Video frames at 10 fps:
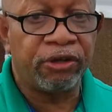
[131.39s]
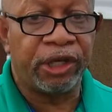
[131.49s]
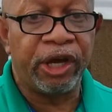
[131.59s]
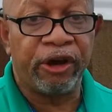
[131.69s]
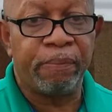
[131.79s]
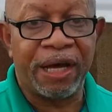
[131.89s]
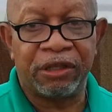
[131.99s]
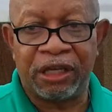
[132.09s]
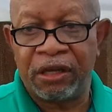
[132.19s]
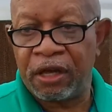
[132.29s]
You hear about
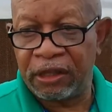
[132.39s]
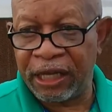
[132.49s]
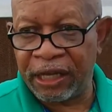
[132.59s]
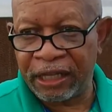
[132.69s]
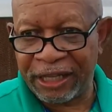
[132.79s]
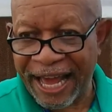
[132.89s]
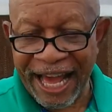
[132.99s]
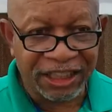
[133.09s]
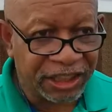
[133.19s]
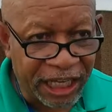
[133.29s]
the
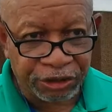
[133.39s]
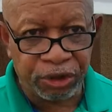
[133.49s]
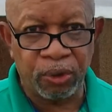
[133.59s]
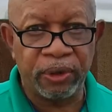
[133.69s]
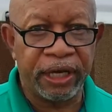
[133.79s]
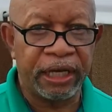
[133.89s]
Aztecs doing it,